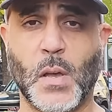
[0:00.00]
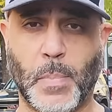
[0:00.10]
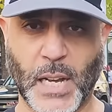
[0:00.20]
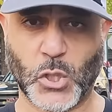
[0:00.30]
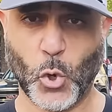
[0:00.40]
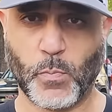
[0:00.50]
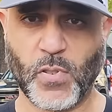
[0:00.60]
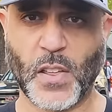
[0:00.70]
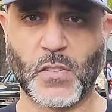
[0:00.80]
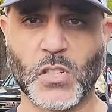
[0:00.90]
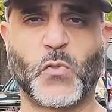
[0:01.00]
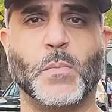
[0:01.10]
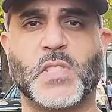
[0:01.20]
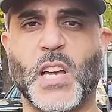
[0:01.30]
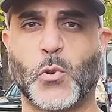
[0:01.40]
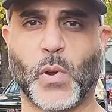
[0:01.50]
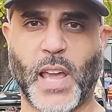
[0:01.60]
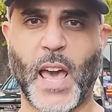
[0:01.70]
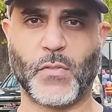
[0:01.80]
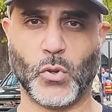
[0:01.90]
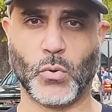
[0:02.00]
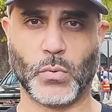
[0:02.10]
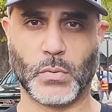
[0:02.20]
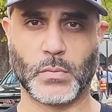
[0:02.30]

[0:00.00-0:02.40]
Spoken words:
by two brothers from Sedgwick Avenue.